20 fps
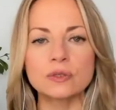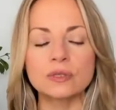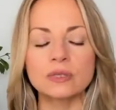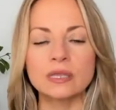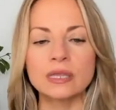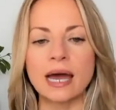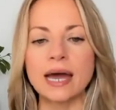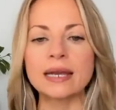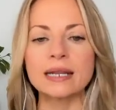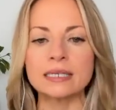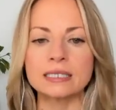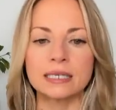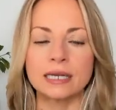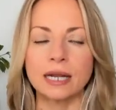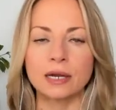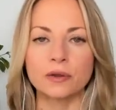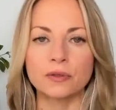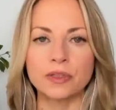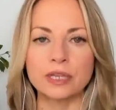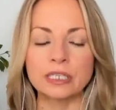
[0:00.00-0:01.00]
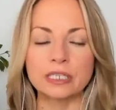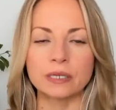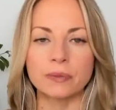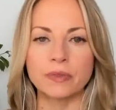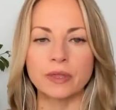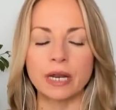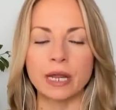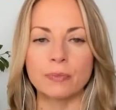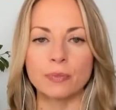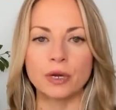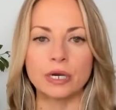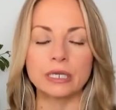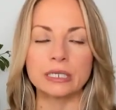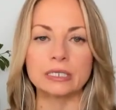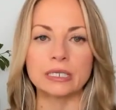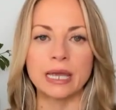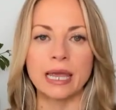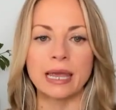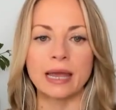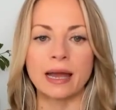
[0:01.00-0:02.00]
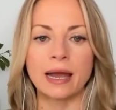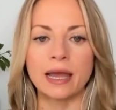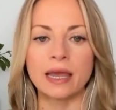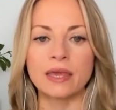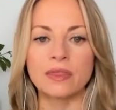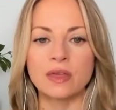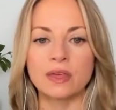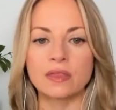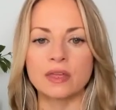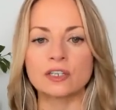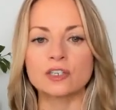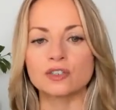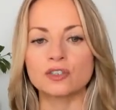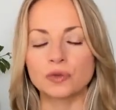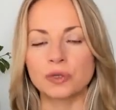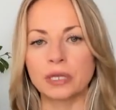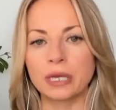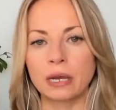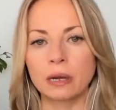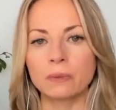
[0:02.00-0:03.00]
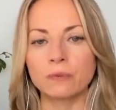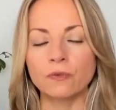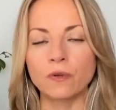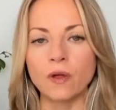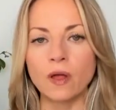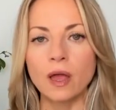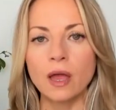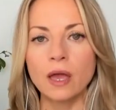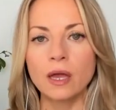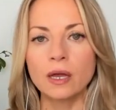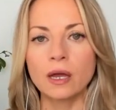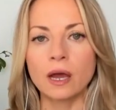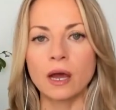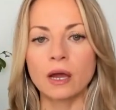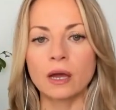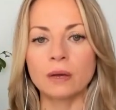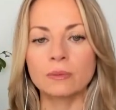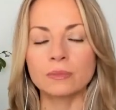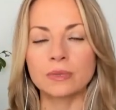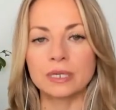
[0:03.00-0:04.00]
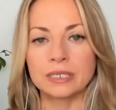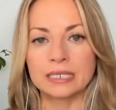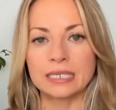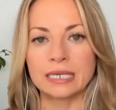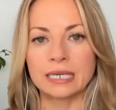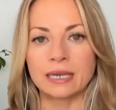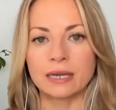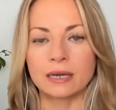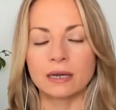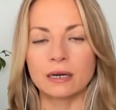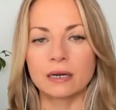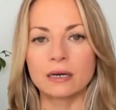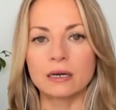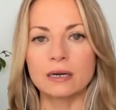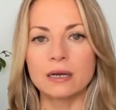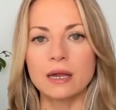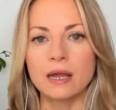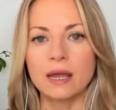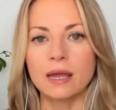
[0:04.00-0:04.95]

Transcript: that isn't, I don't think, something I put into AI. I think that's just really helpful to hear.